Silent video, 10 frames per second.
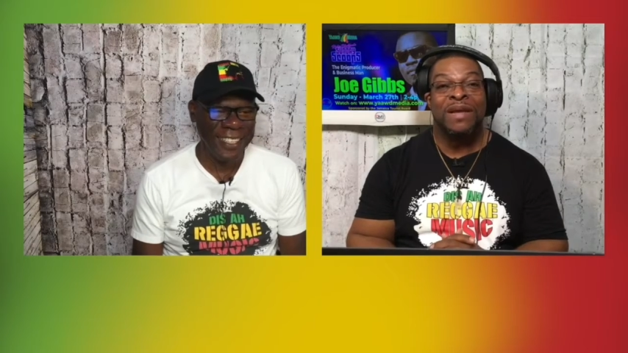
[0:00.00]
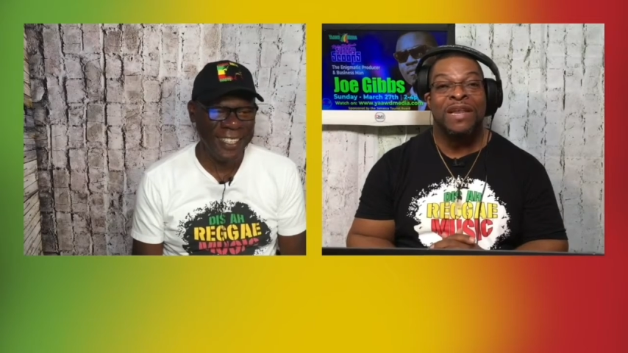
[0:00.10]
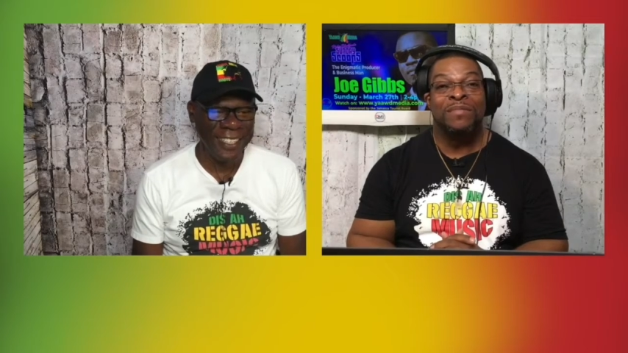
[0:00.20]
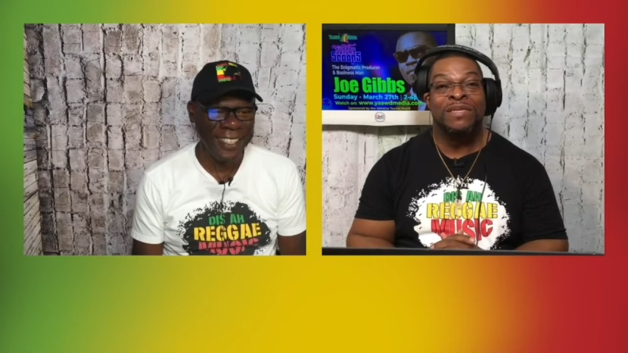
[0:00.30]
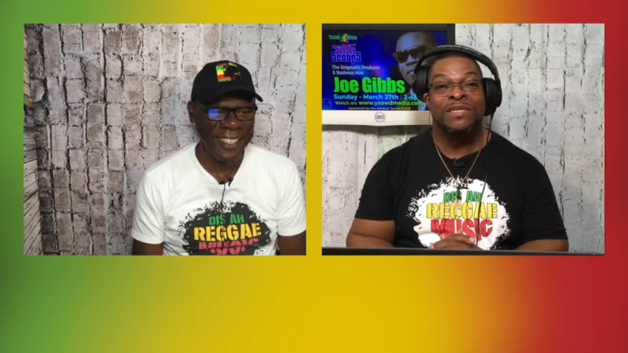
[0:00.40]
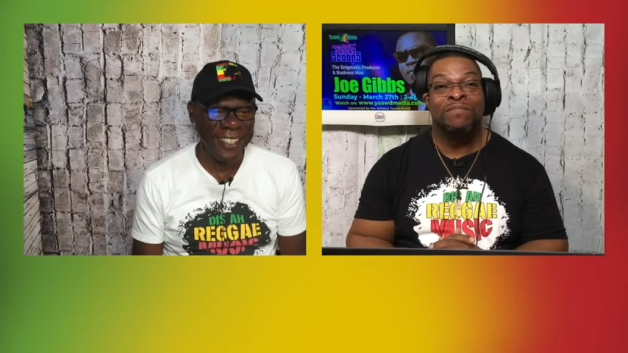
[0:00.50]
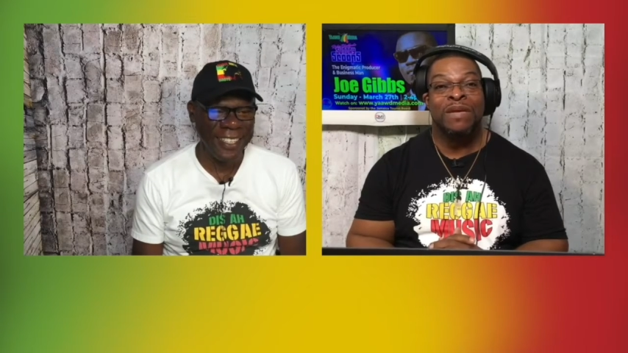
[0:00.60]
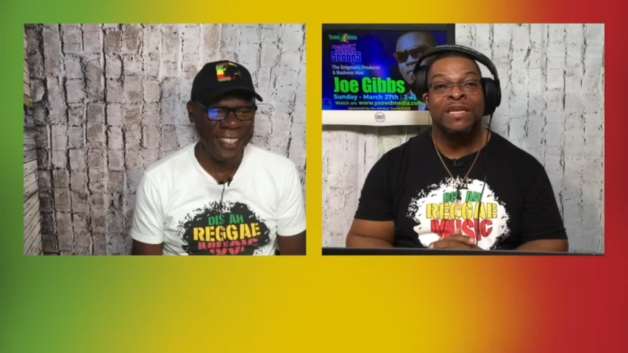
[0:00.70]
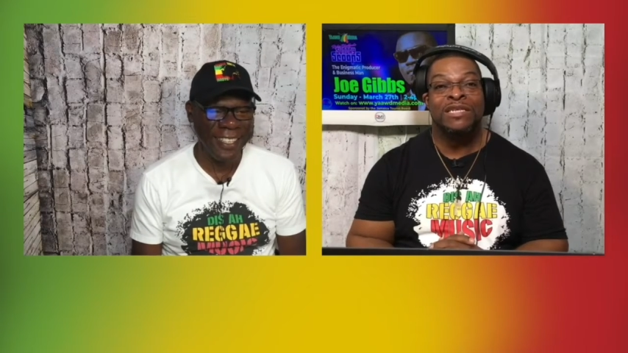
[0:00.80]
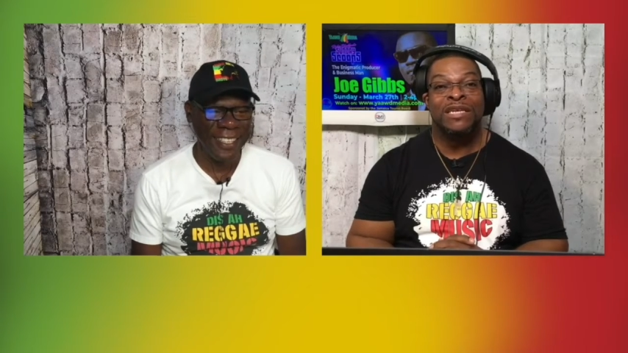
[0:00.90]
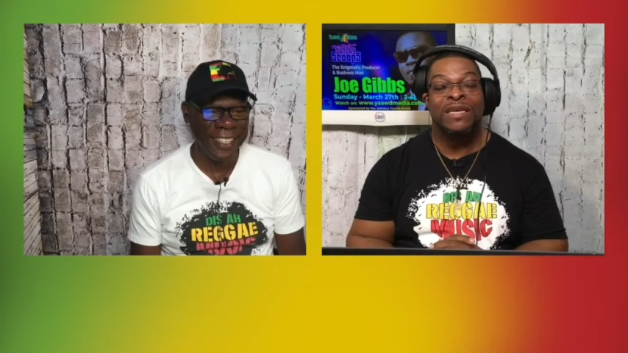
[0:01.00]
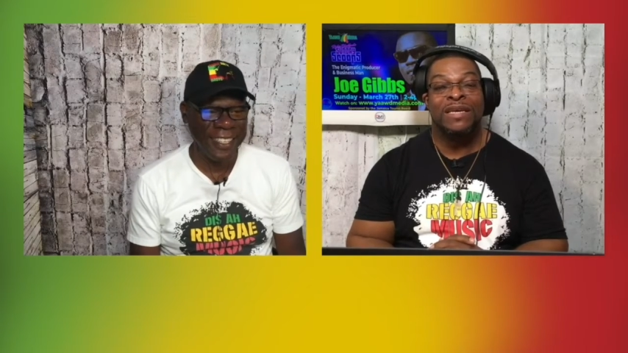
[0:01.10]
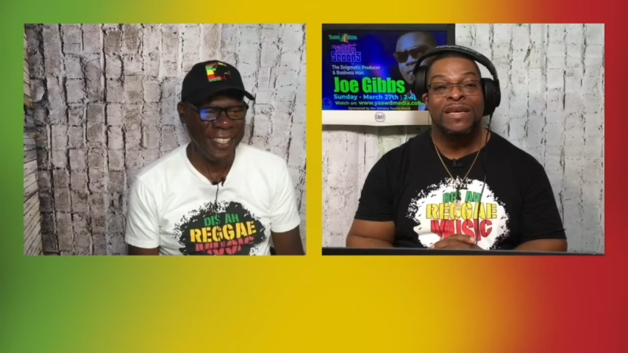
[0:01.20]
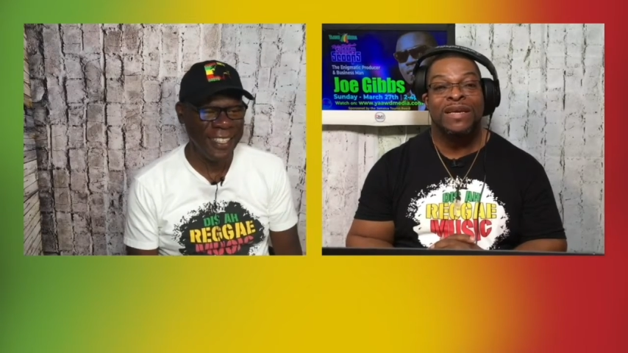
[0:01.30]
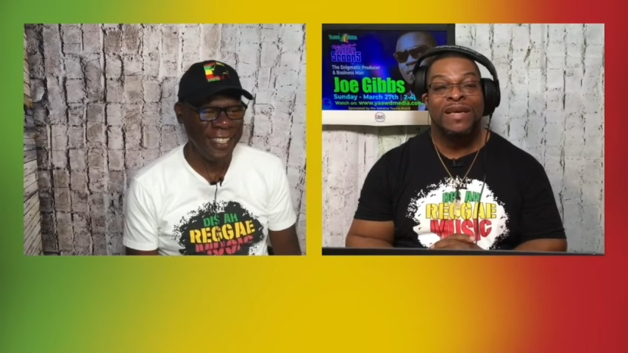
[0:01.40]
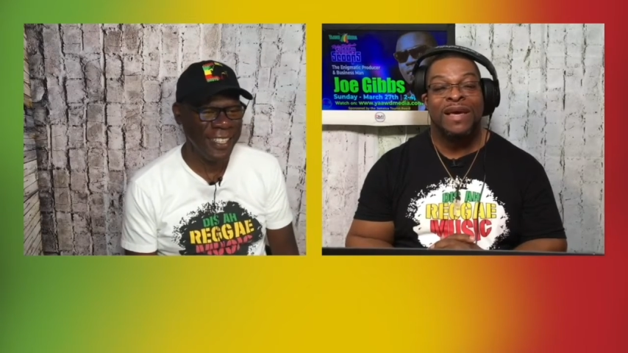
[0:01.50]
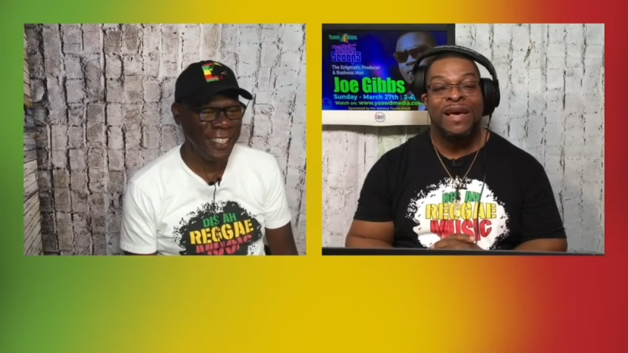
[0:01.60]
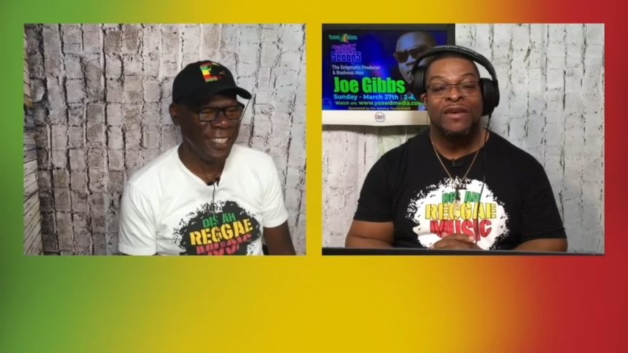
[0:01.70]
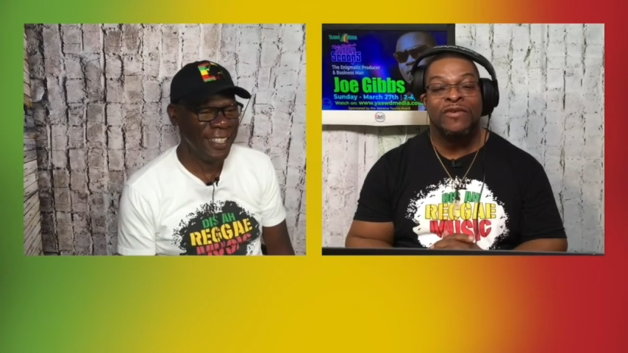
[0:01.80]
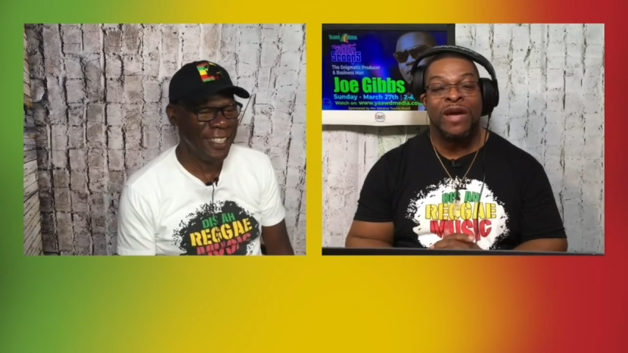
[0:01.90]
Speaker 1: my name is Big G,
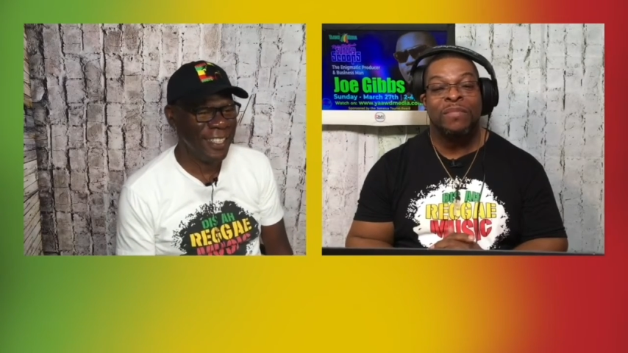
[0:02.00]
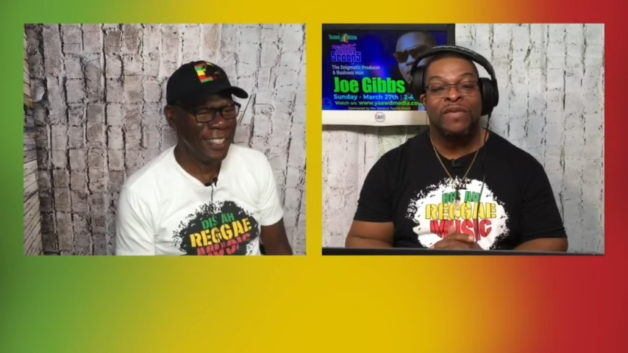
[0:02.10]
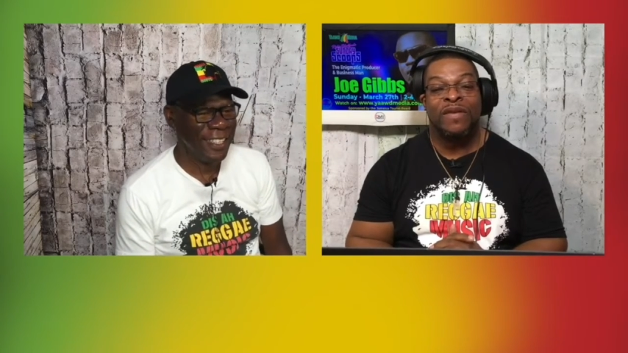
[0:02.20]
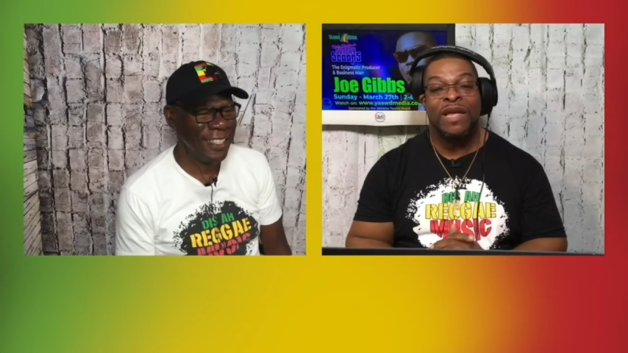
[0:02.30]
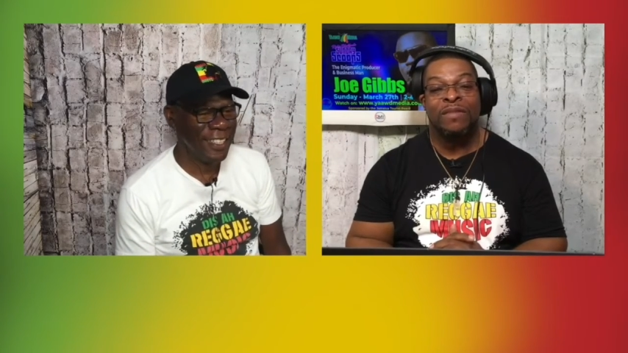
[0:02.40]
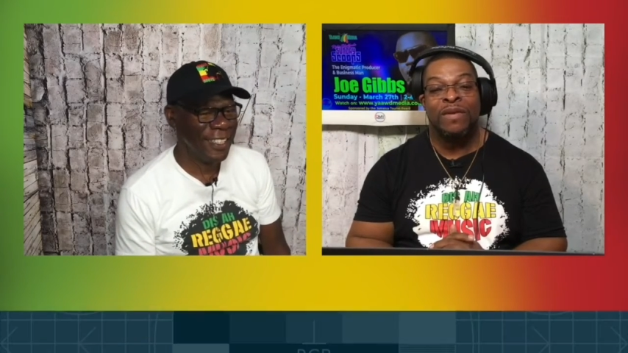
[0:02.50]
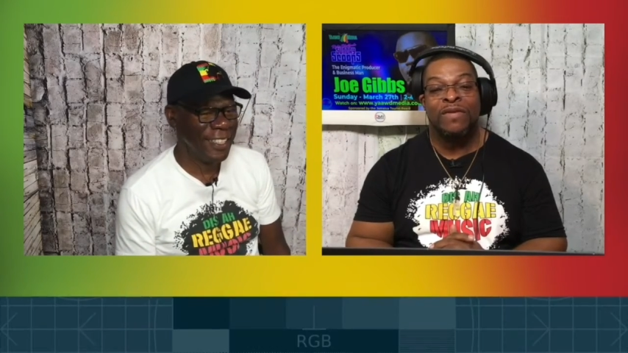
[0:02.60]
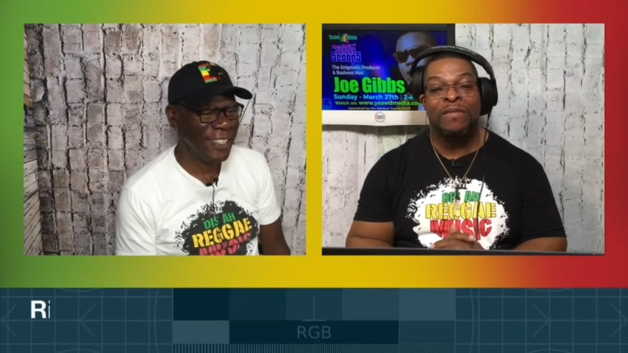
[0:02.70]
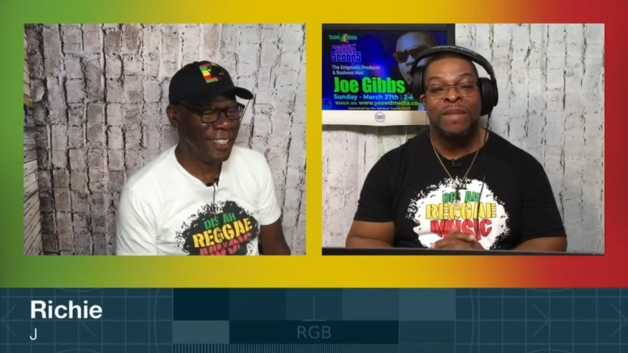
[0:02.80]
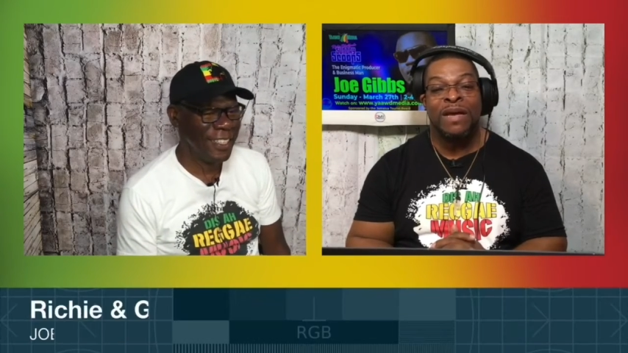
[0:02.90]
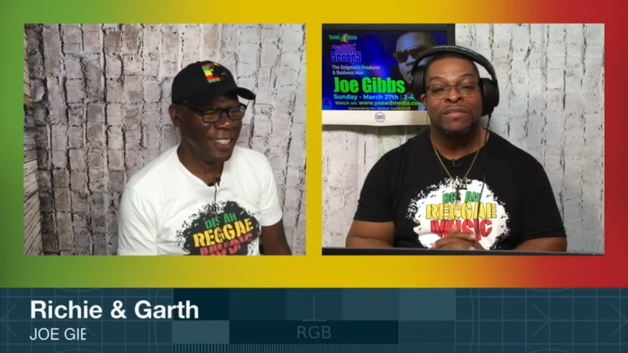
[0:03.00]
and right beside me is the man